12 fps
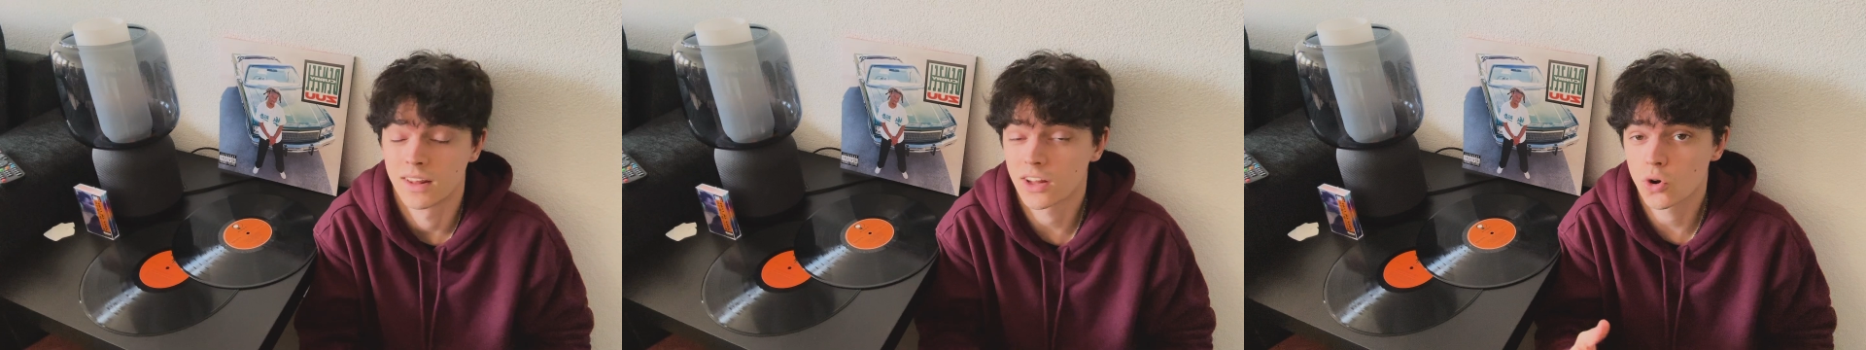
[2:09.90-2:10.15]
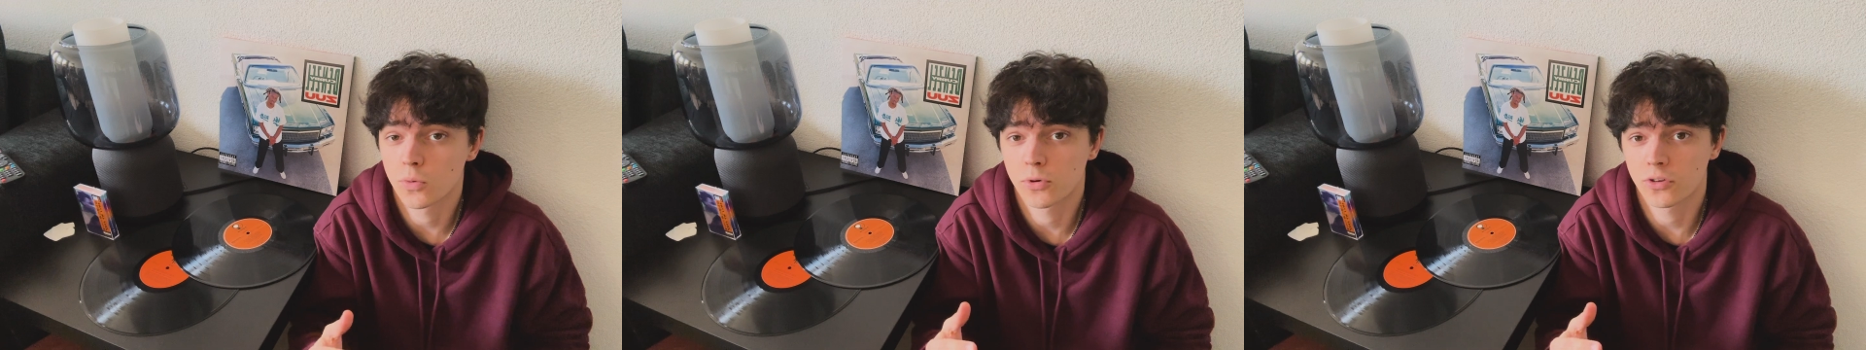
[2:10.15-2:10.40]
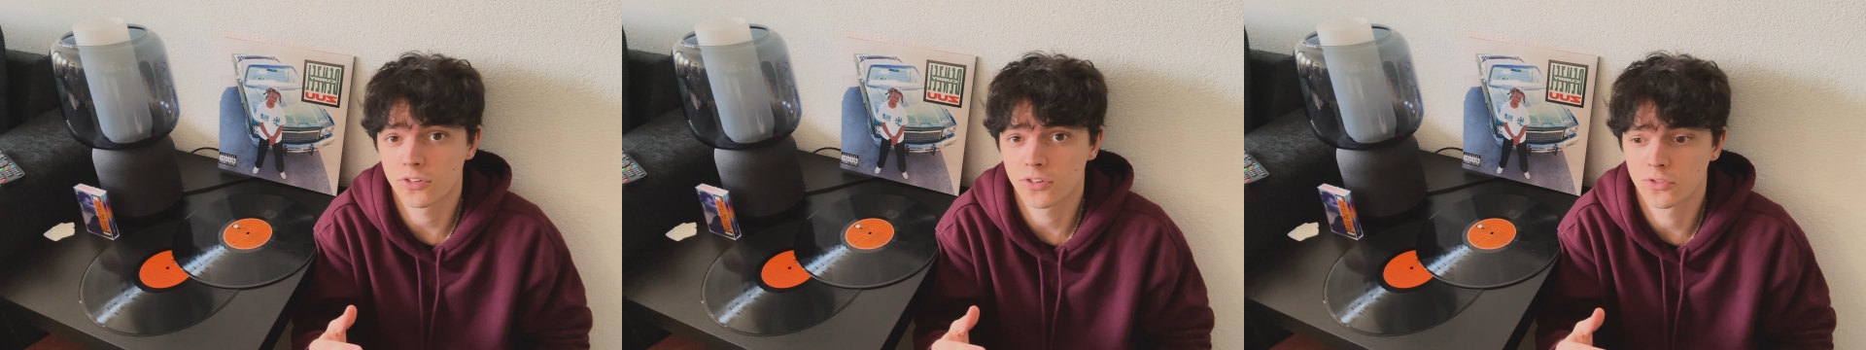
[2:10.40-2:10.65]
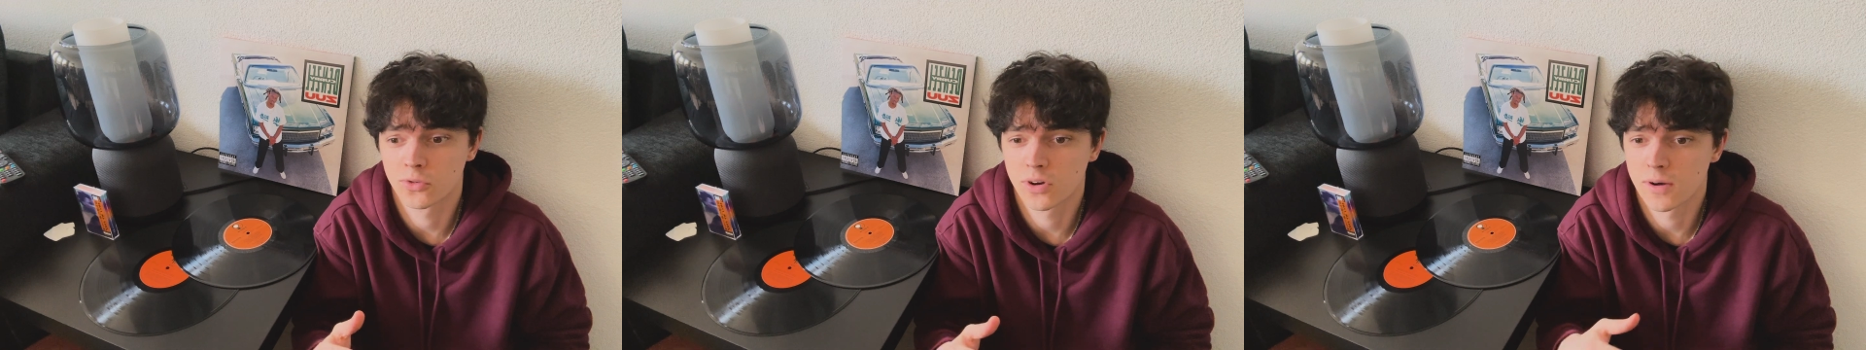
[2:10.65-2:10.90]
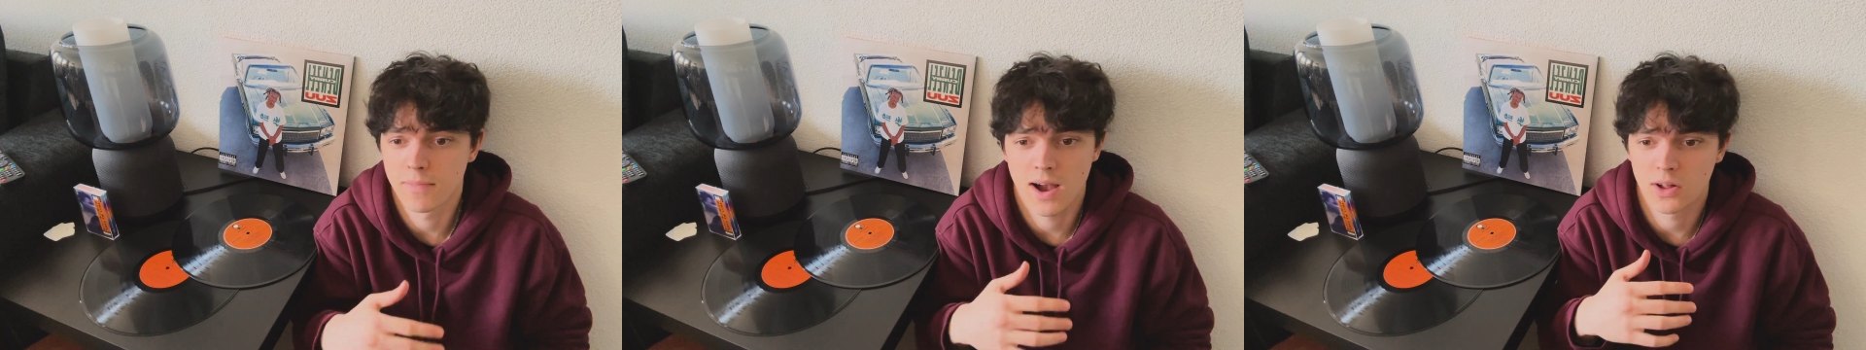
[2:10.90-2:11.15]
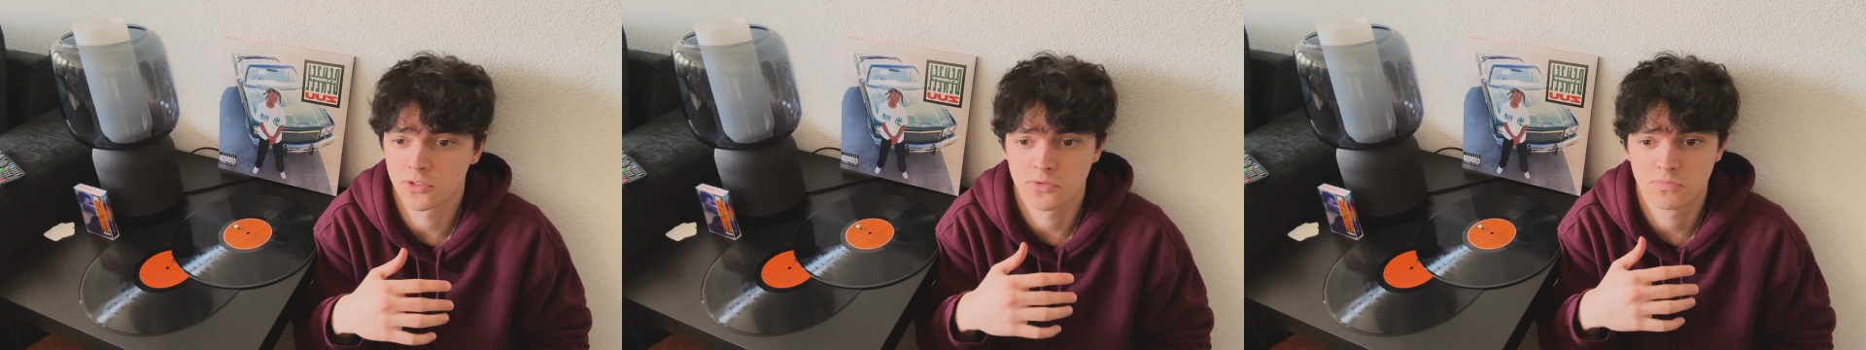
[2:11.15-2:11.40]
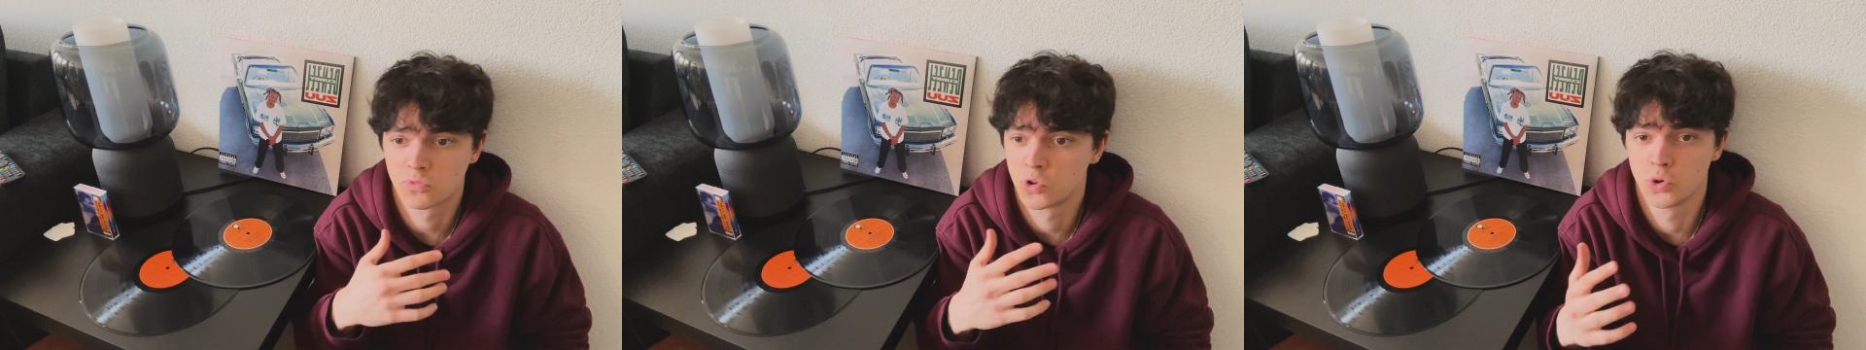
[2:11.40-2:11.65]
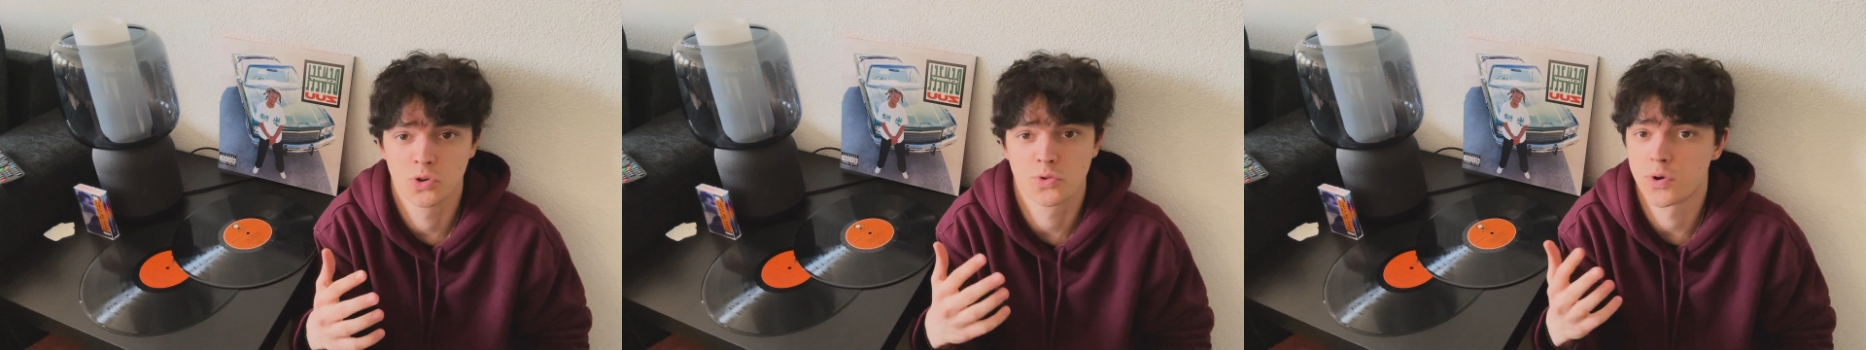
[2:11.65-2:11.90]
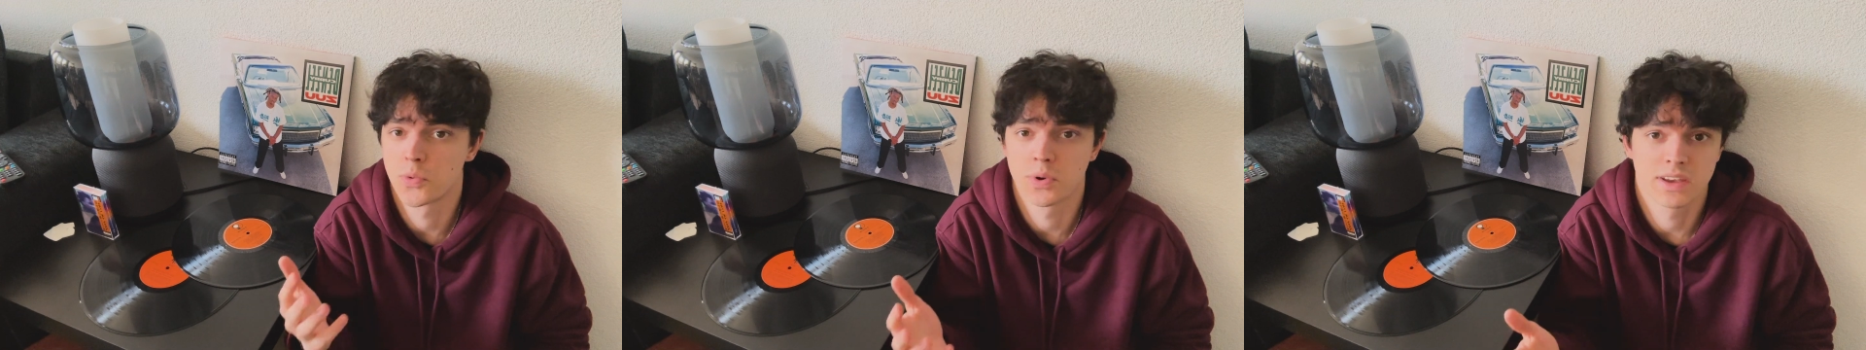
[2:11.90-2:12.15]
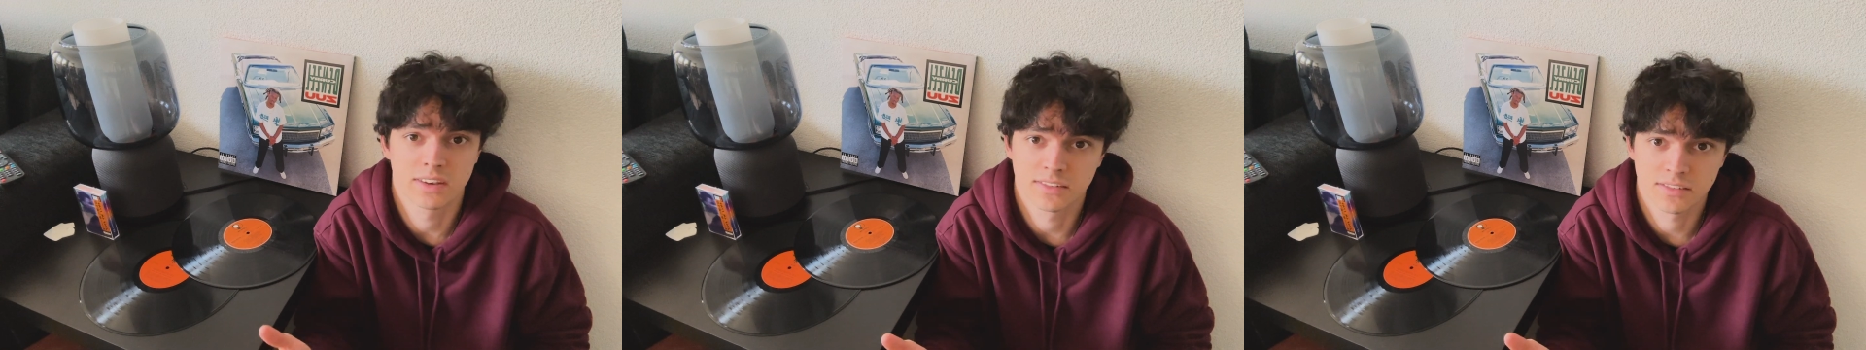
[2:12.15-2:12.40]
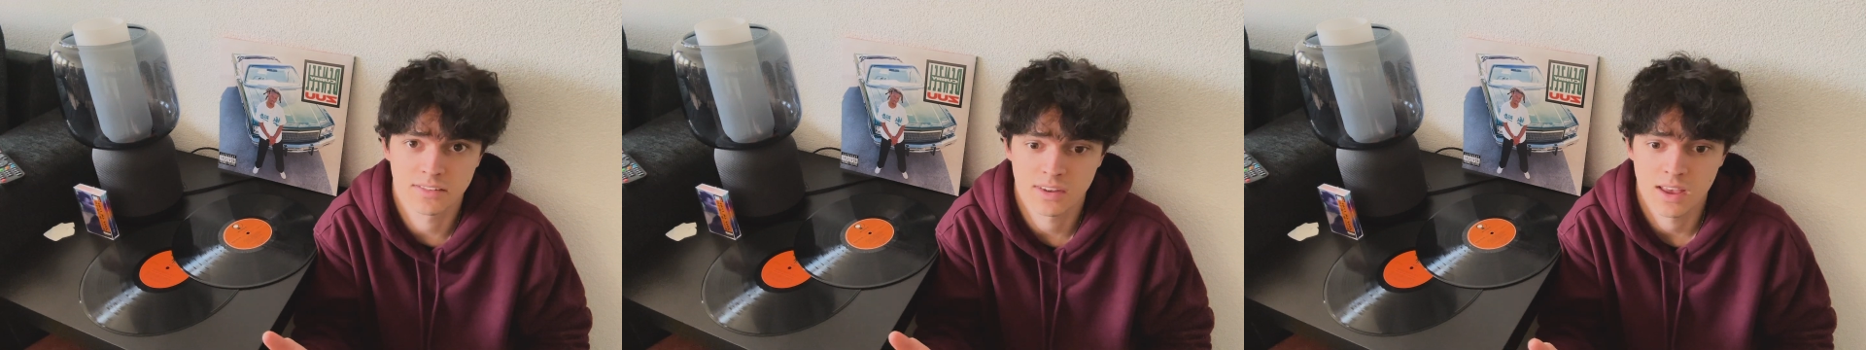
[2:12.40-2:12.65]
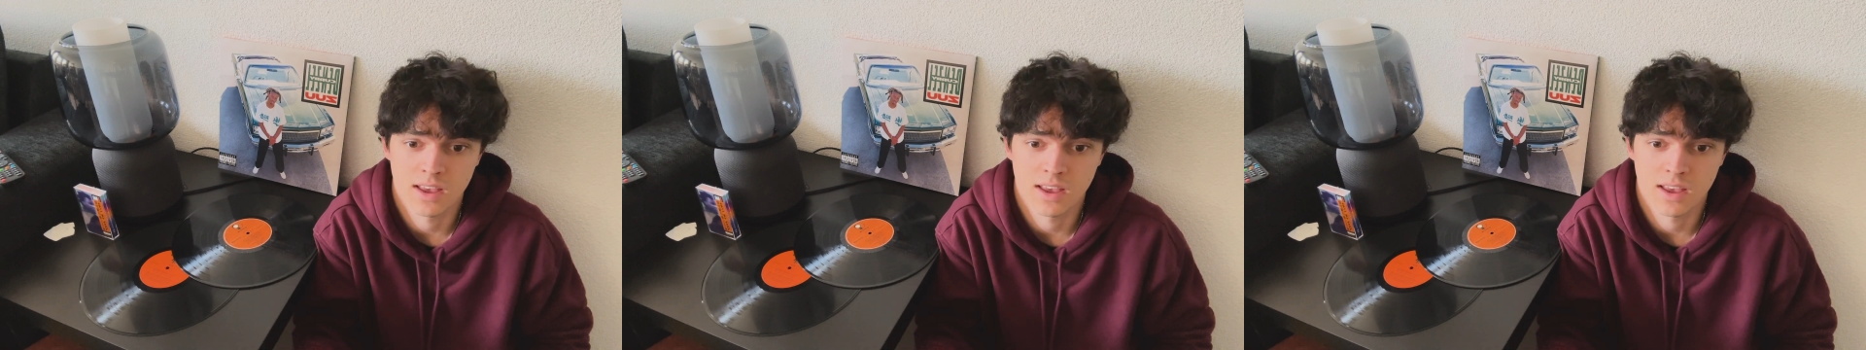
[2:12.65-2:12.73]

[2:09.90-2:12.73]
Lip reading: That whole process took about 2 to 3 weeks,